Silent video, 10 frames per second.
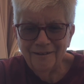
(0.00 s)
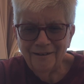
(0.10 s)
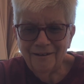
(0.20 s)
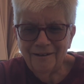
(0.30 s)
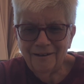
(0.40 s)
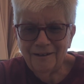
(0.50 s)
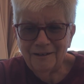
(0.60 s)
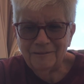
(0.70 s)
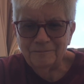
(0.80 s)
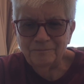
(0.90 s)

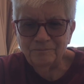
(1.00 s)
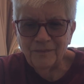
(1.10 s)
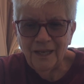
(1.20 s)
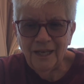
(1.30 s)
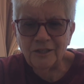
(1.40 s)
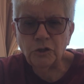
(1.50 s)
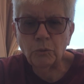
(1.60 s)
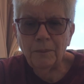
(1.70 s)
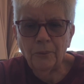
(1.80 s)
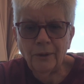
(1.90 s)
Um, it's
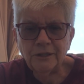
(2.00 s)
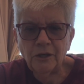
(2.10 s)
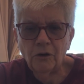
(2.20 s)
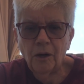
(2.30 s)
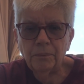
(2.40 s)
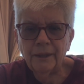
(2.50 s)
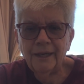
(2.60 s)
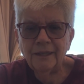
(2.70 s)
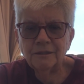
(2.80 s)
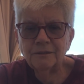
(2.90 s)
three points on all
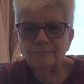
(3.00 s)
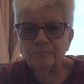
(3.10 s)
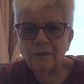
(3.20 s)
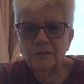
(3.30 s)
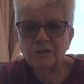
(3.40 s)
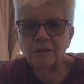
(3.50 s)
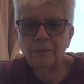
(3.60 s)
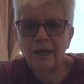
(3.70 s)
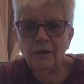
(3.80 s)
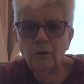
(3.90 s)
plants. It's
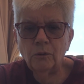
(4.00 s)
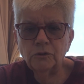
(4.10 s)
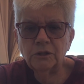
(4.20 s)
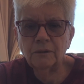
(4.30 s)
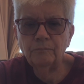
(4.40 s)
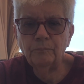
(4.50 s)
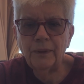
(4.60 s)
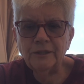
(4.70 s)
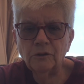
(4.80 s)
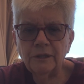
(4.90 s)
tomatoes,
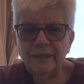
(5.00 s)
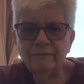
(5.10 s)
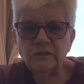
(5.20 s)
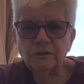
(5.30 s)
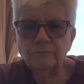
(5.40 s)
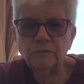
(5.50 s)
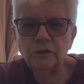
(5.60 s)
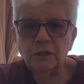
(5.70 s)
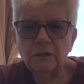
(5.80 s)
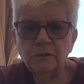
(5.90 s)
basil leaves,
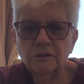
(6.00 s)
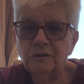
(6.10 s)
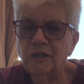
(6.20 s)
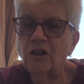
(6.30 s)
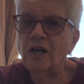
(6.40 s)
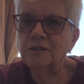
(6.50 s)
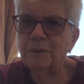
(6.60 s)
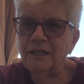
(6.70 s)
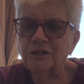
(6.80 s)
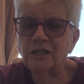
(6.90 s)
you lost
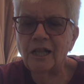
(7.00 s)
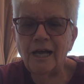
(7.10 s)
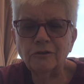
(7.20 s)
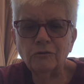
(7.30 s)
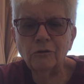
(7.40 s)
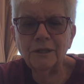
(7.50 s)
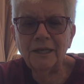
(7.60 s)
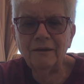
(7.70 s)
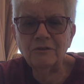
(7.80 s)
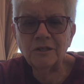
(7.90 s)
me at cilantro
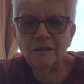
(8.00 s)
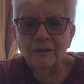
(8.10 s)
leaves,